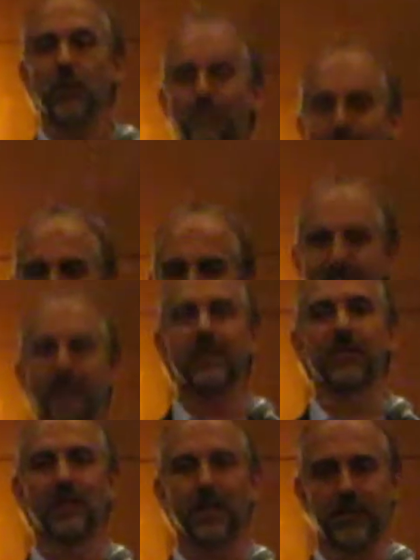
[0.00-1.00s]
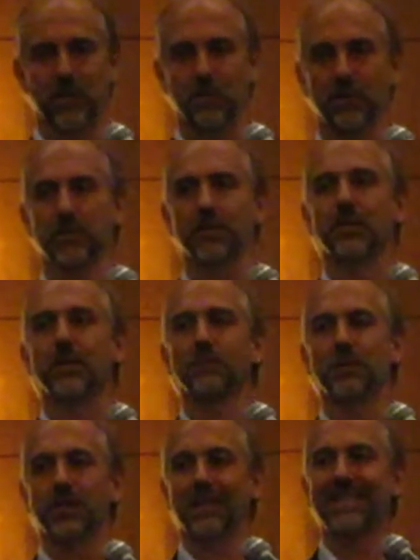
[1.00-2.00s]
to millions of customers, and so
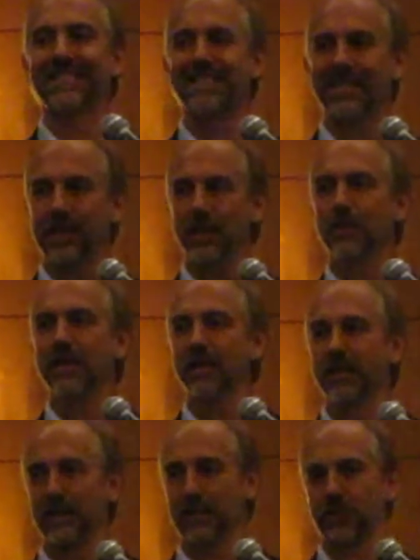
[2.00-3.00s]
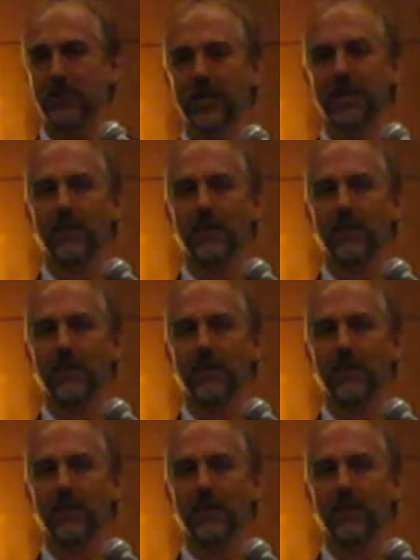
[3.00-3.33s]
there's still a ton of money in the industry,